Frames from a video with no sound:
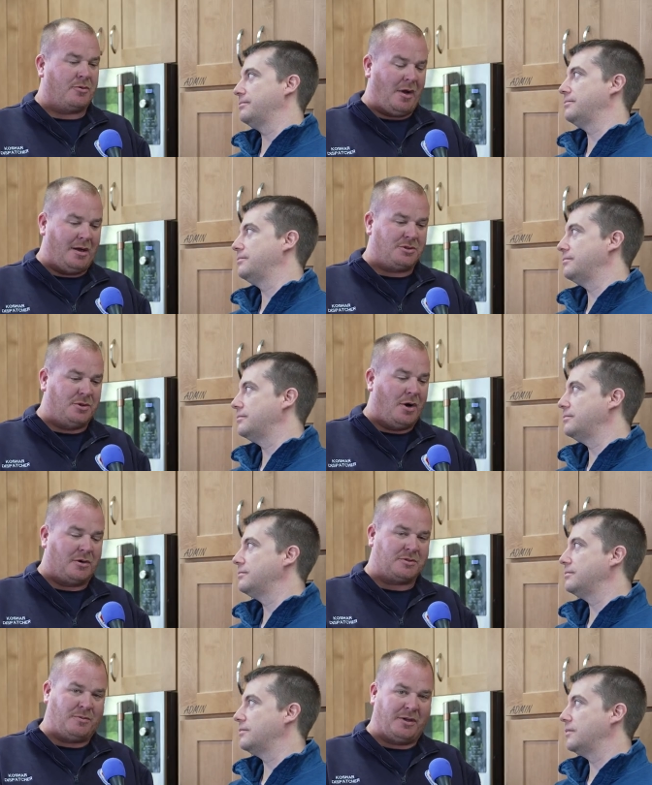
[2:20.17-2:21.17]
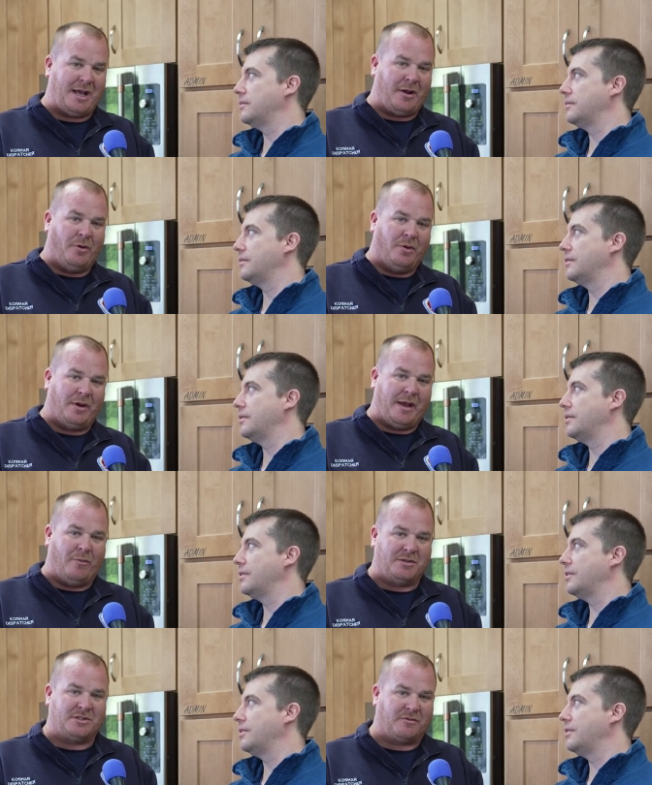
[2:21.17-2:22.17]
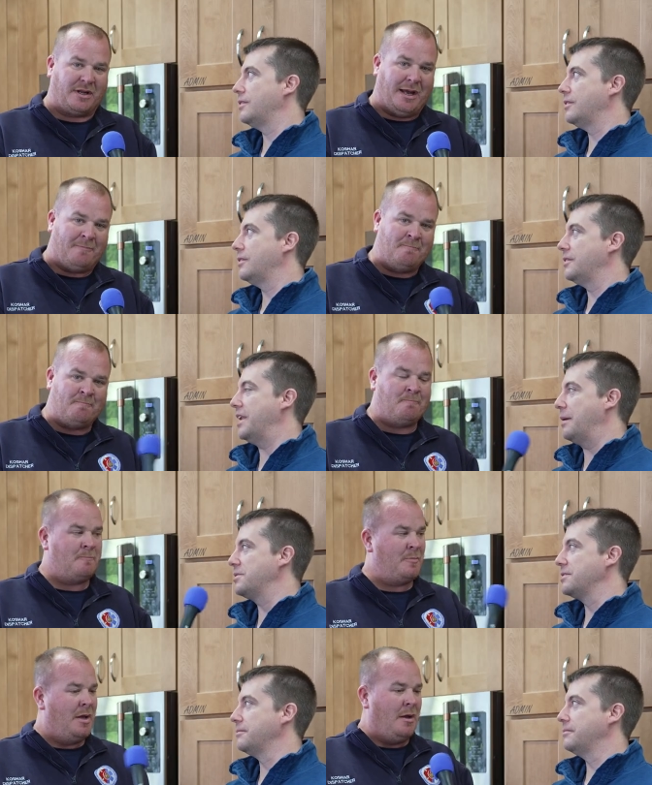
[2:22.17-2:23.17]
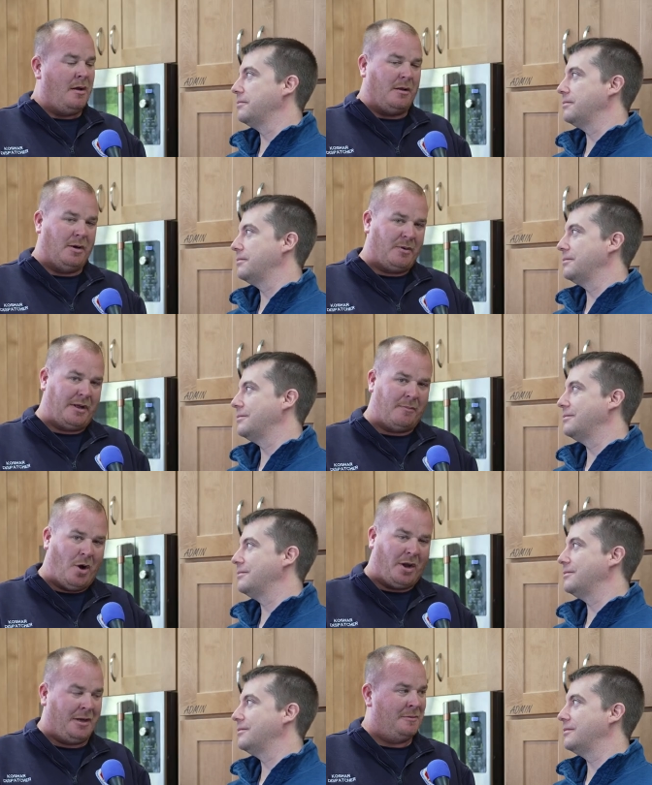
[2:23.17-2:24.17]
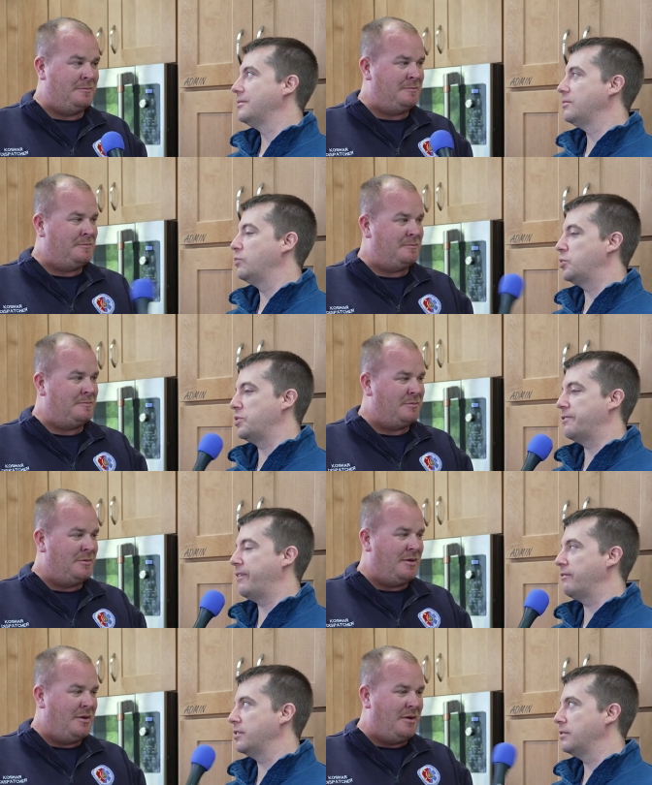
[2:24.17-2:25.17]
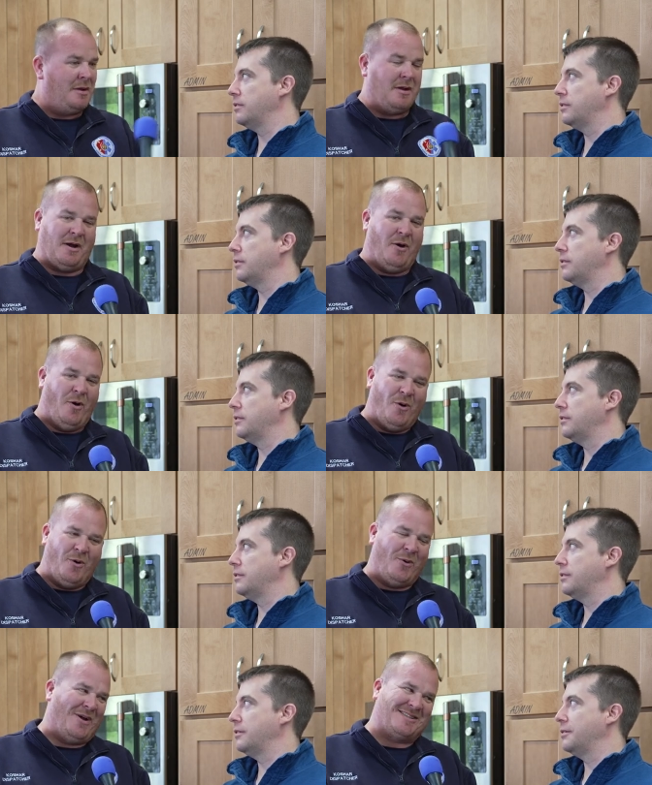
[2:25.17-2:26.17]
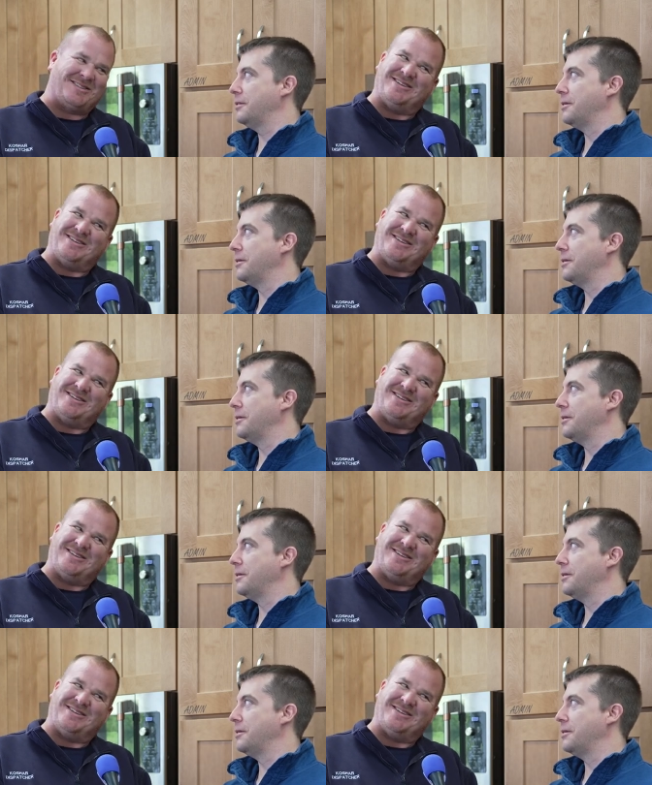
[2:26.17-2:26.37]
Speaker 1: uh, two dogs, one Catahoula and one Silver Lab. Names? Liberty and Molly. Which one's your favorite? Oh, that's.